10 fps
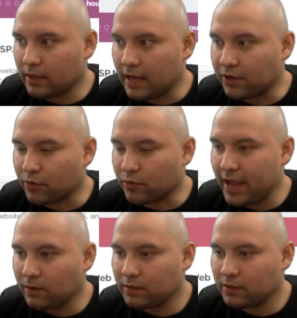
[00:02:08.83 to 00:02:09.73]
looking at
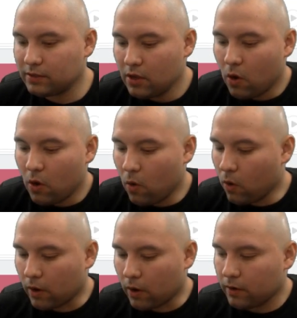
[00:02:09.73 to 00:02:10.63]
Treehouse
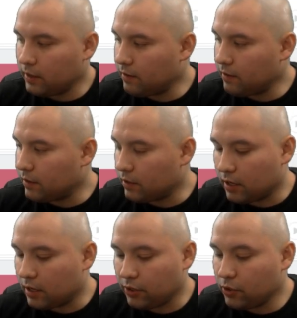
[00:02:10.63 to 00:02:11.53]
or even
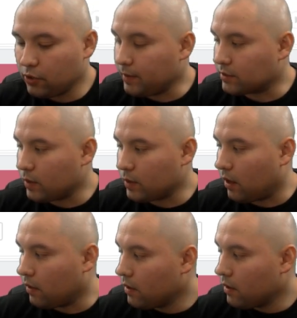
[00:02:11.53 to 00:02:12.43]
Udemy as
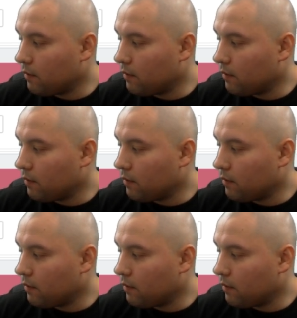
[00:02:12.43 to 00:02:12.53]
well.